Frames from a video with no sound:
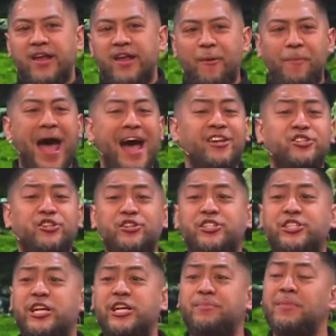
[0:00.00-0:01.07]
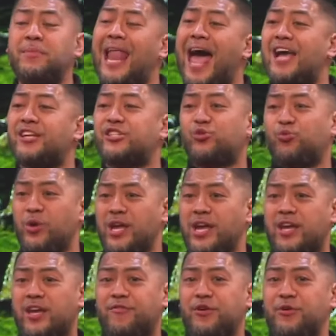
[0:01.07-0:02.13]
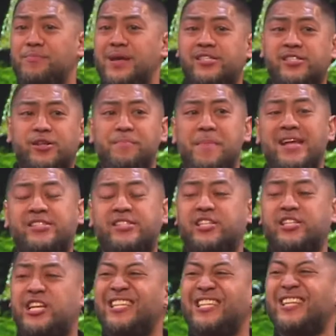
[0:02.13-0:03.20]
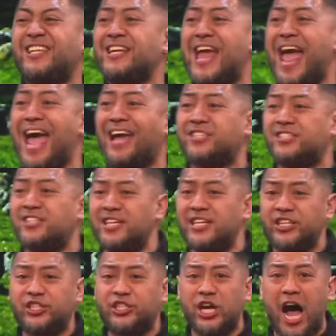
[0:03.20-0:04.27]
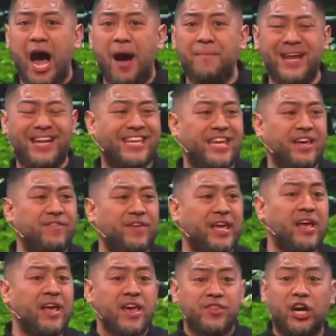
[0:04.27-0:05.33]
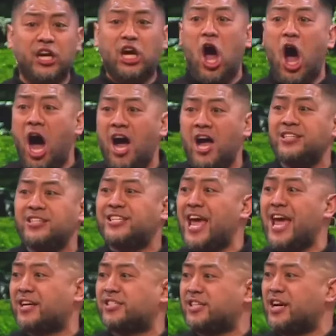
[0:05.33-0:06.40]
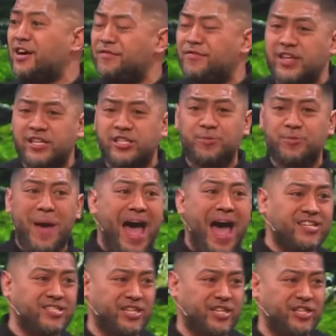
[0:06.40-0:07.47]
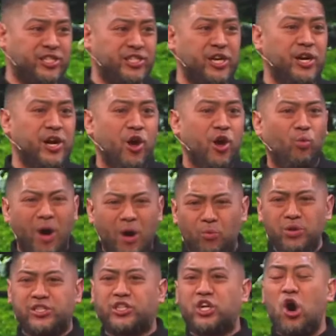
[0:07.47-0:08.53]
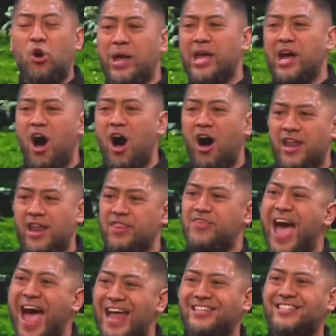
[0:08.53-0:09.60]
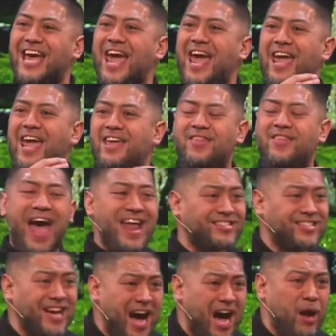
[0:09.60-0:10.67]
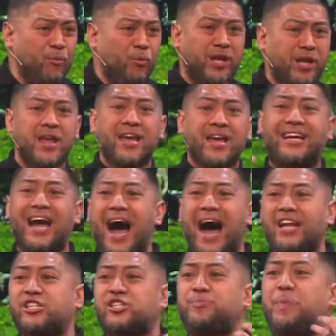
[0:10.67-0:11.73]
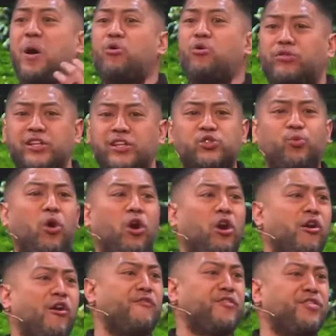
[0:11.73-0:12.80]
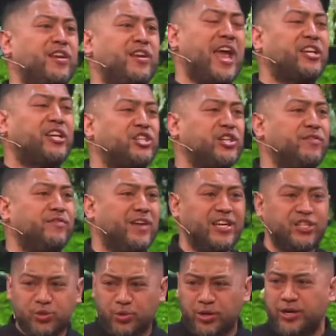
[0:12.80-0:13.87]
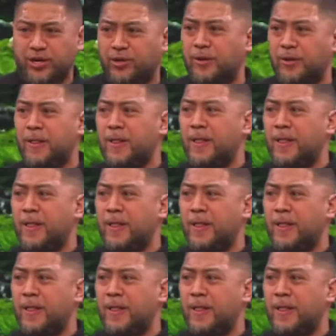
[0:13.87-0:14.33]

Now, Pastor Jim, last week, if you missed the message, he did an excellent job at giving the context of this passage. What was going on in that day, in that time when God spoke this word over the nation of Israel?